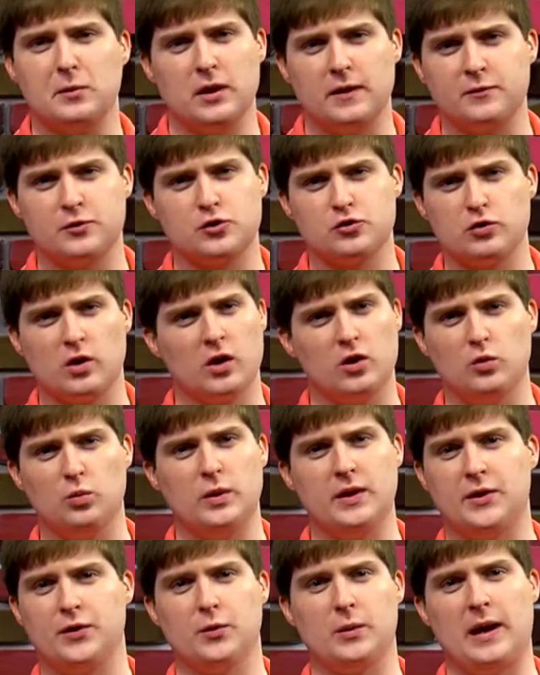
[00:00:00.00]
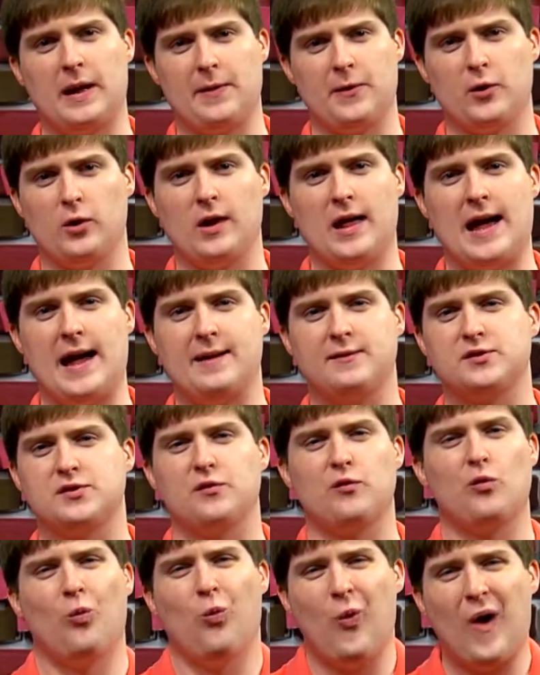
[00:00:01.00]
have struggled with throughout their lives
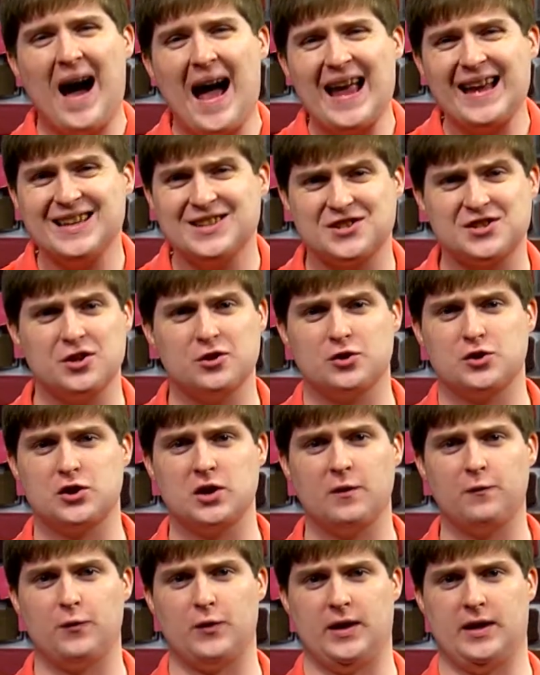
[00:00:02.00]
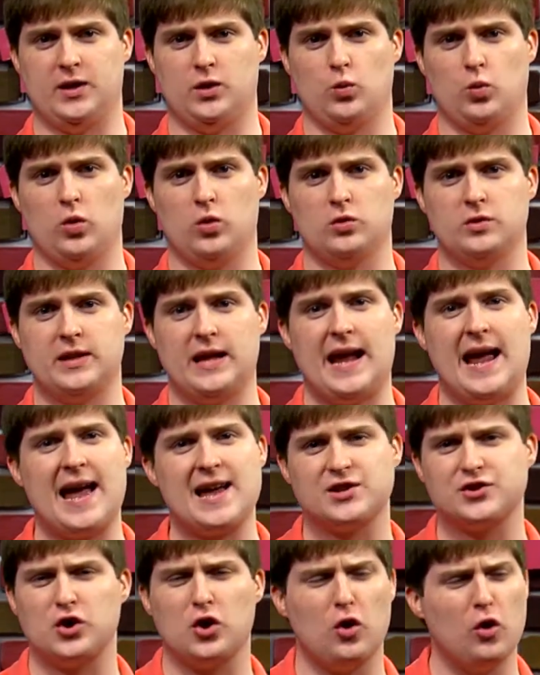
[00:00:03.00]
of why is there suffering in the world? They
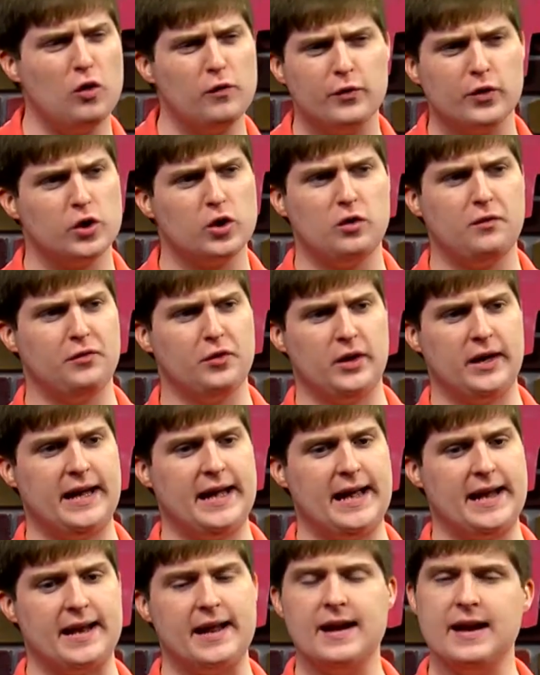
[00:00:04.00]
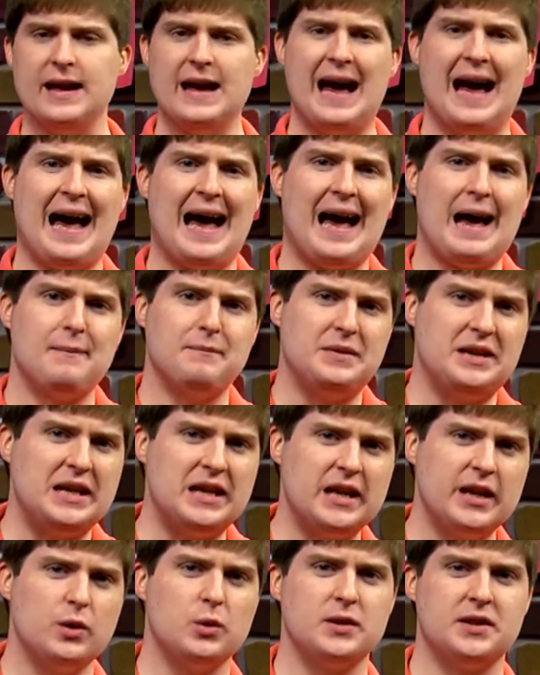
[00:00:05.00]
ask over and over again, I'm
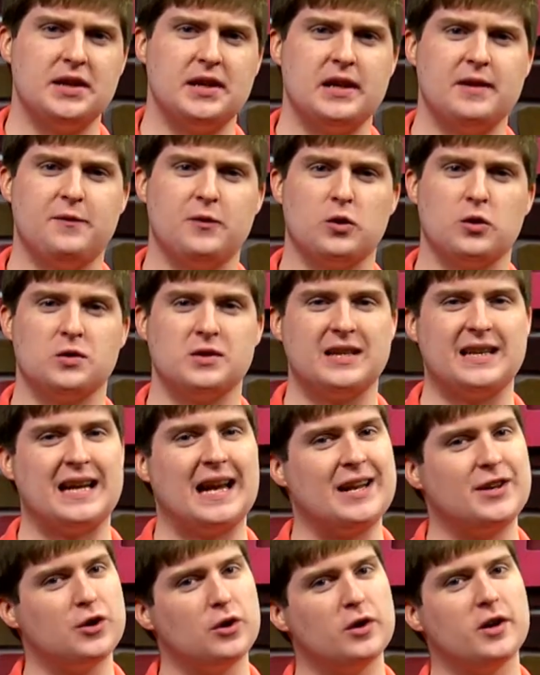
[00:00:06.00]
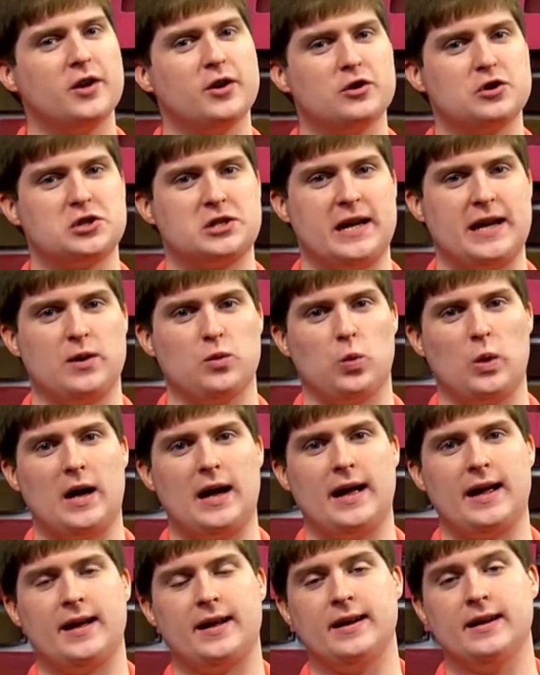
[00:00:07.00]
dealing with a difficulty and I don't understand
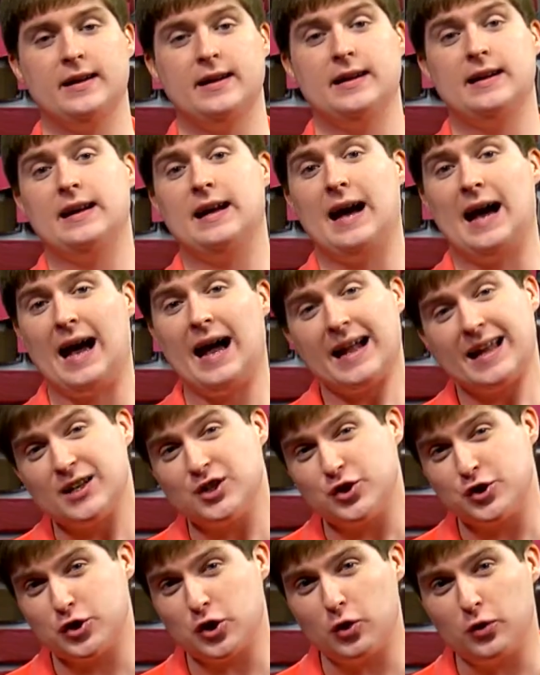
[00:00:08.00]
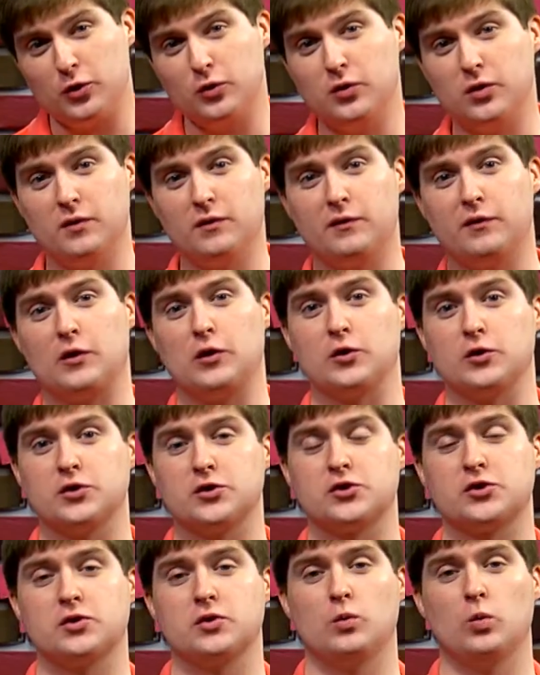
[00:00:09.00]
why. I can show you the
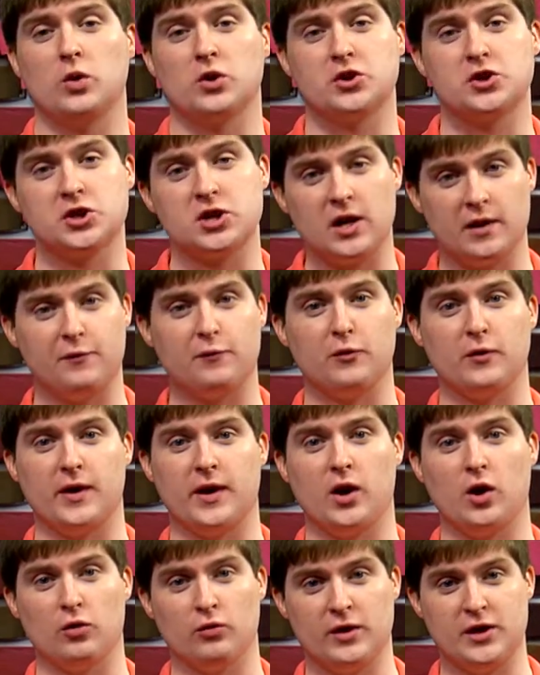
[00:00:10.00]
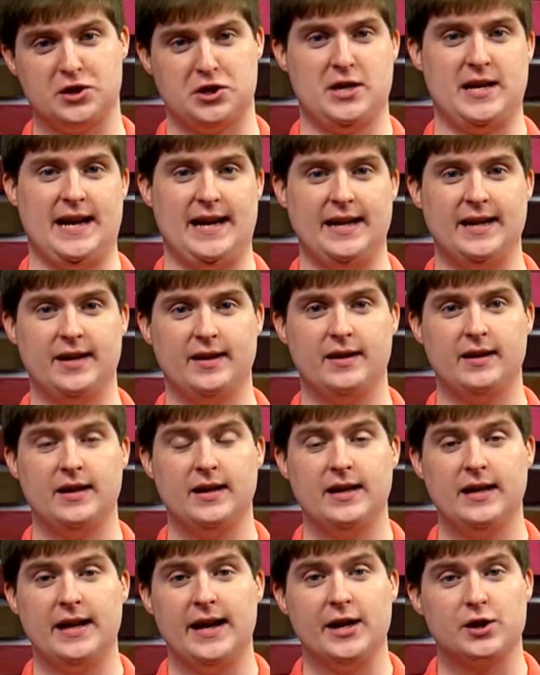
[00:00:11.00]
verse where suffering originated.
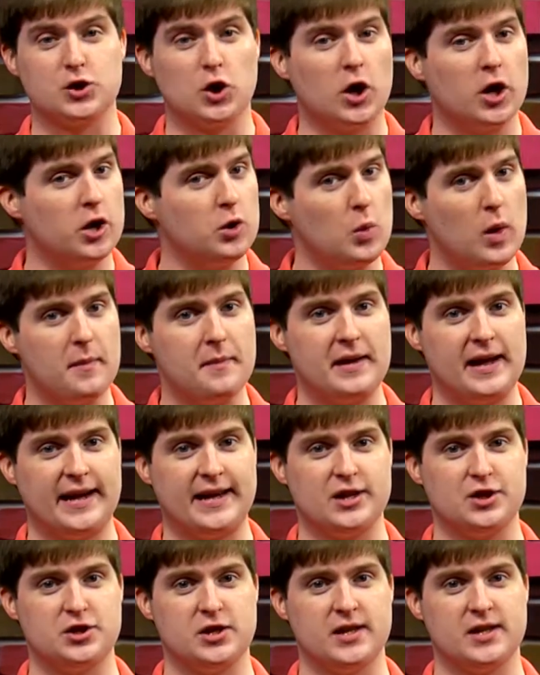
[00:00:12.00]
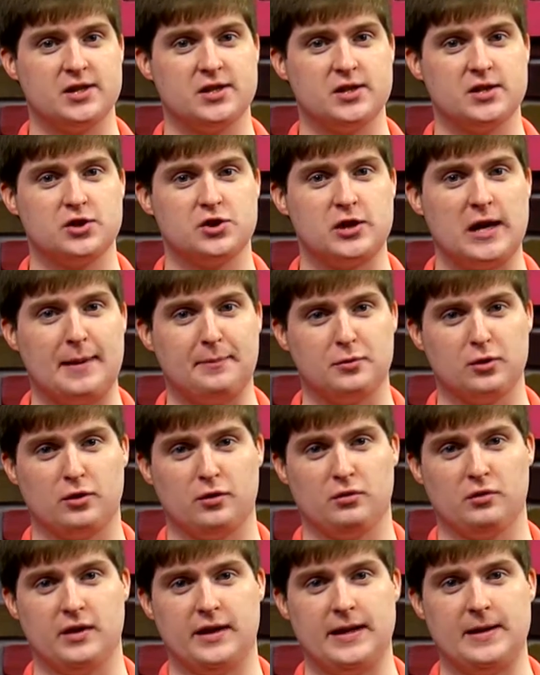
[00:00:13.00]
It's all the way back in Genesis chapter
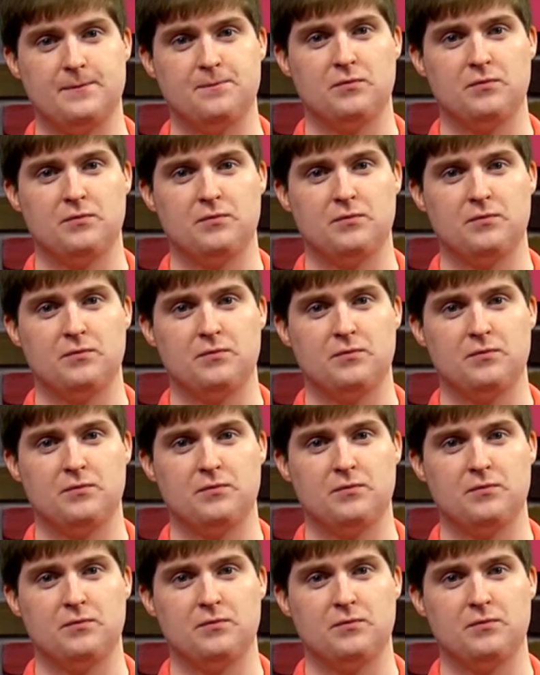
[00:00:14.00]
3.